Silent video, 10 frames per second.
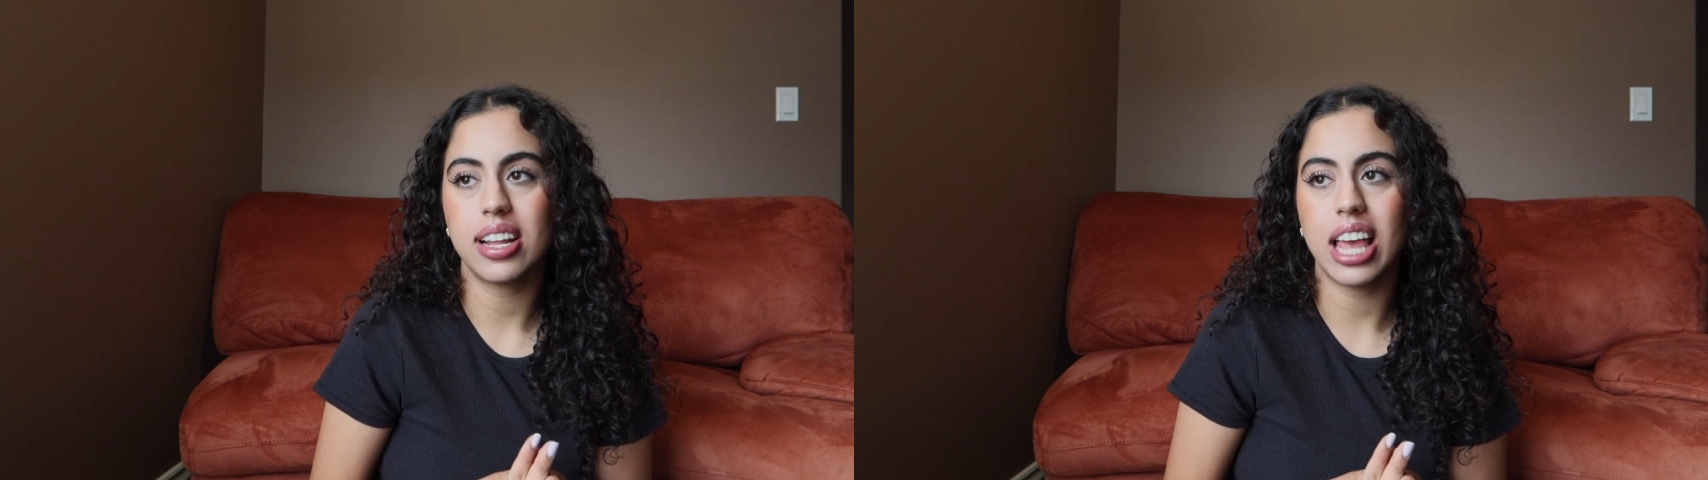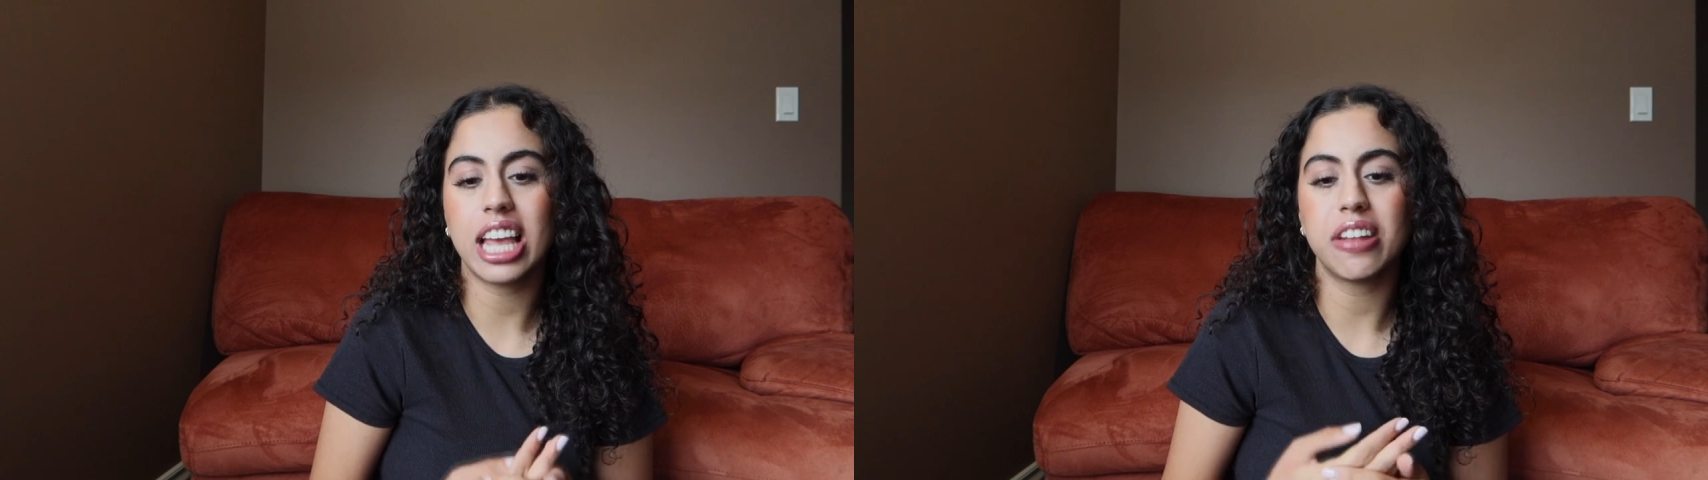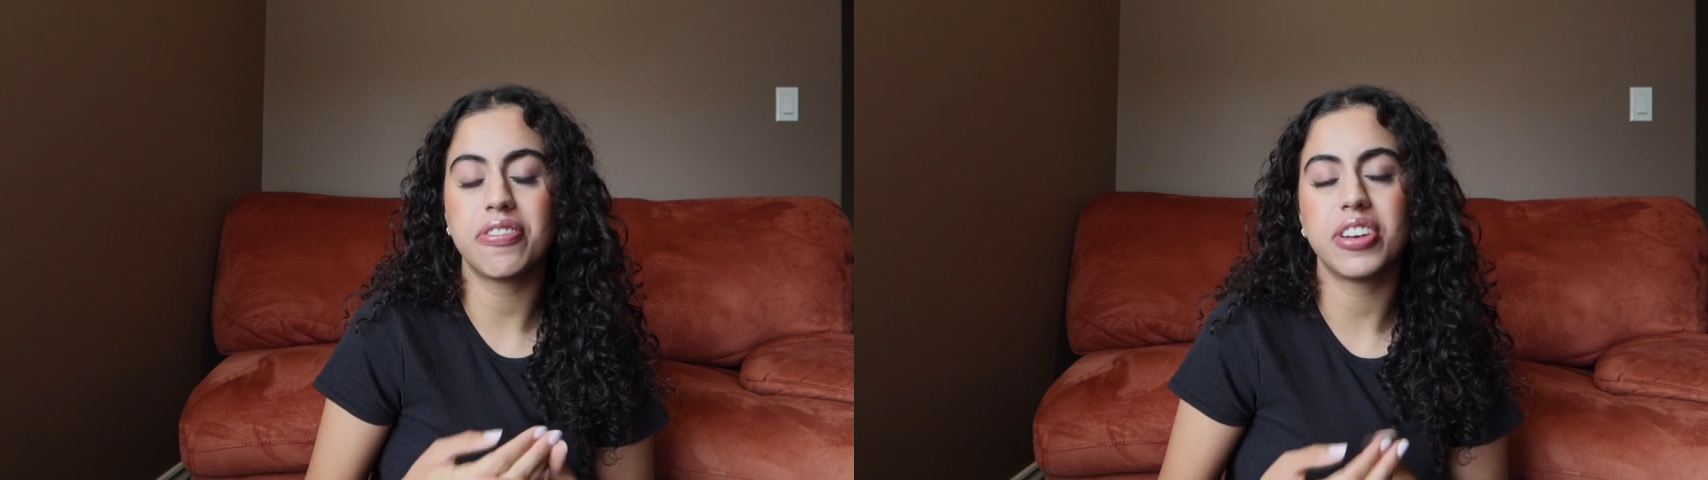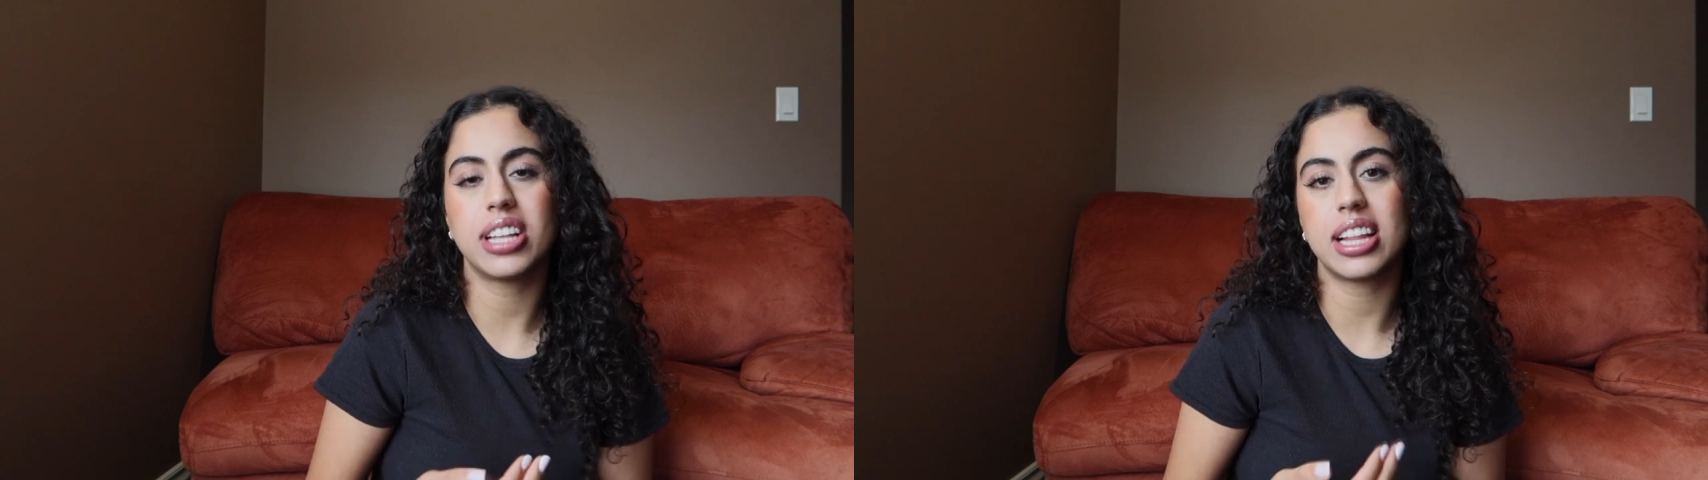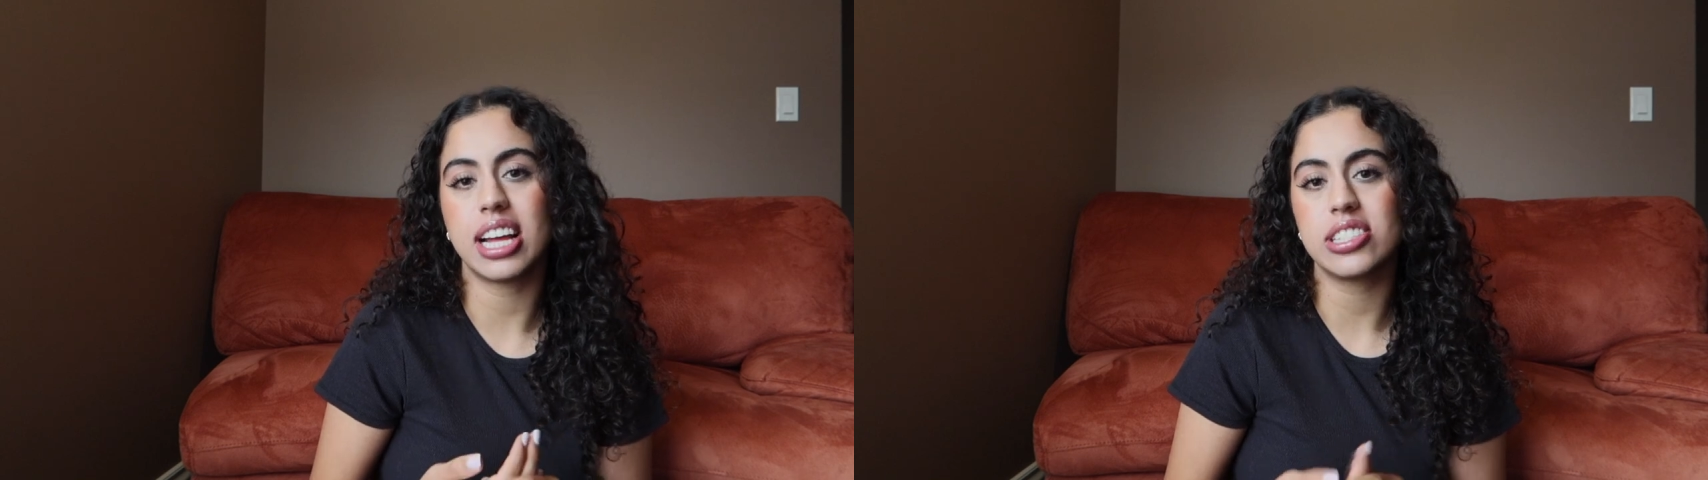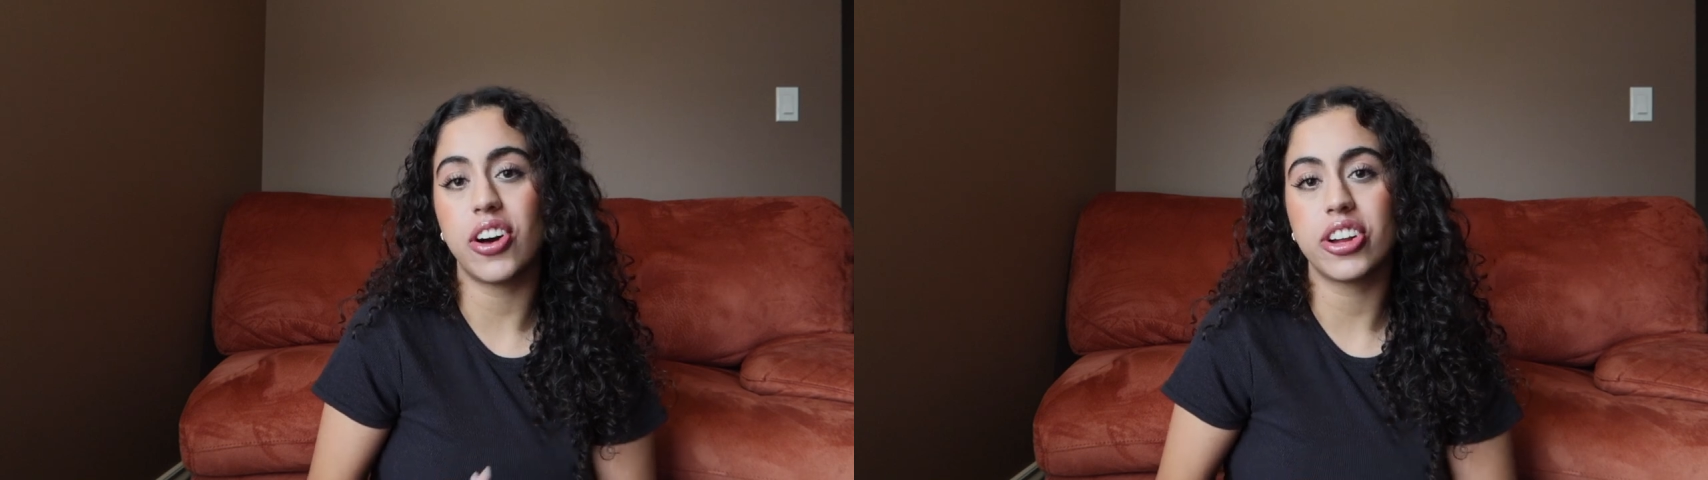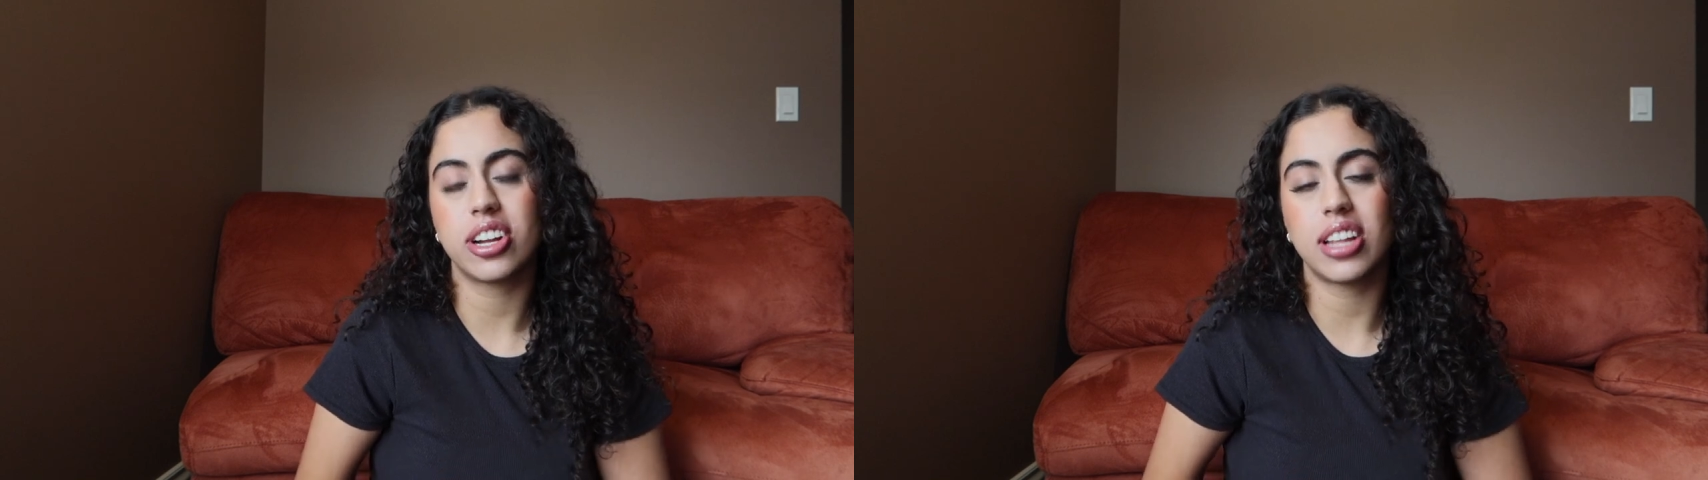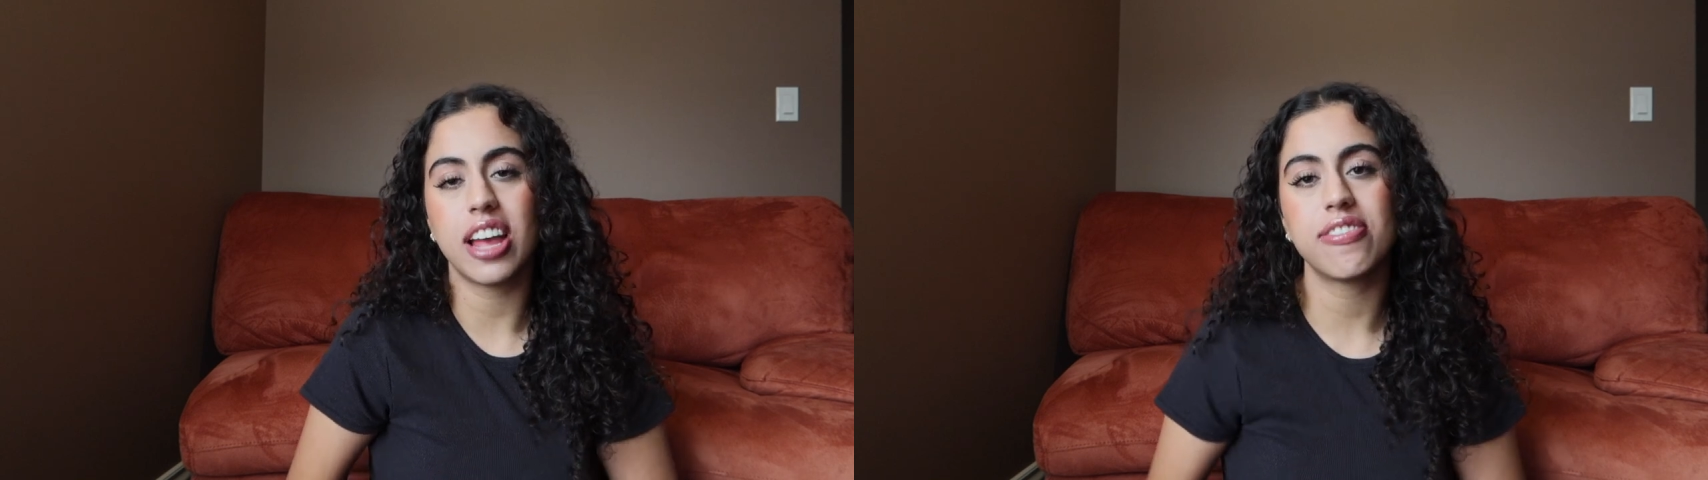it can feel like that's all
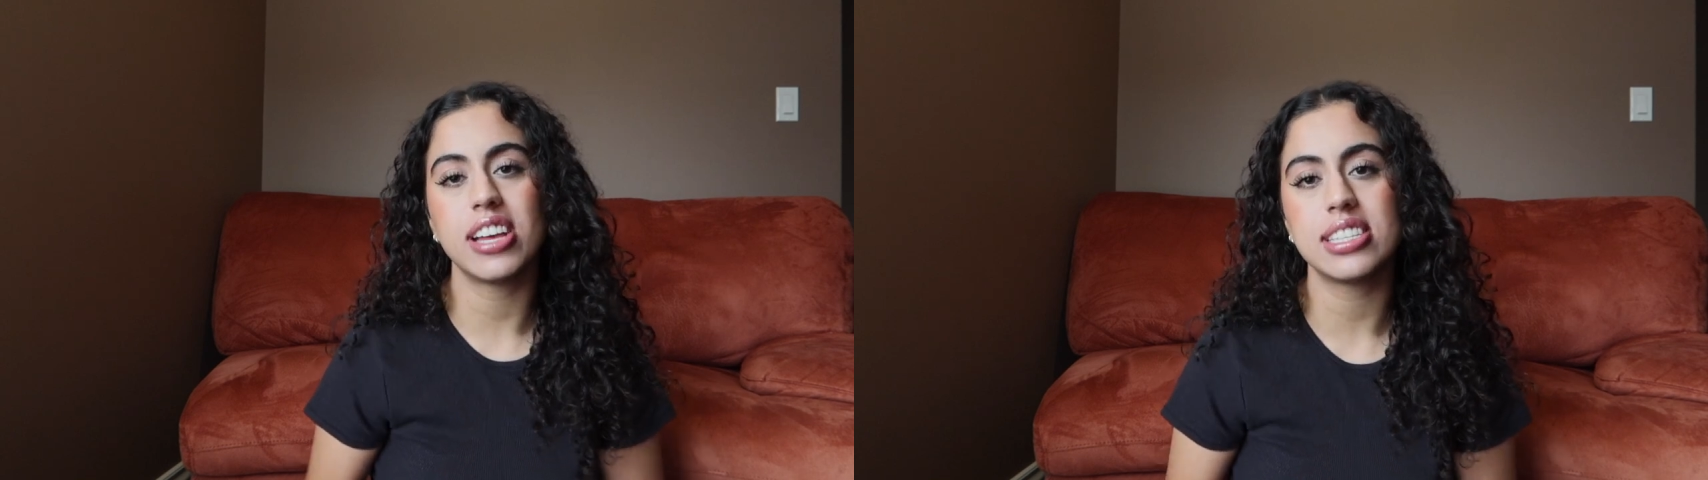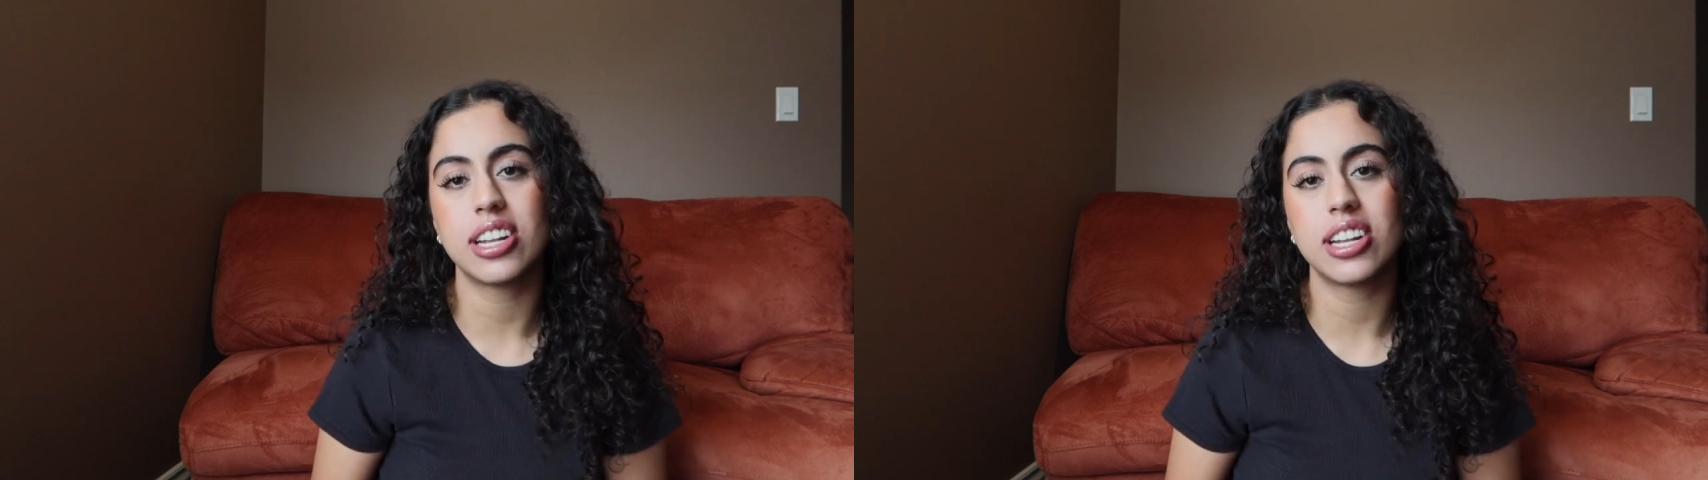your life is.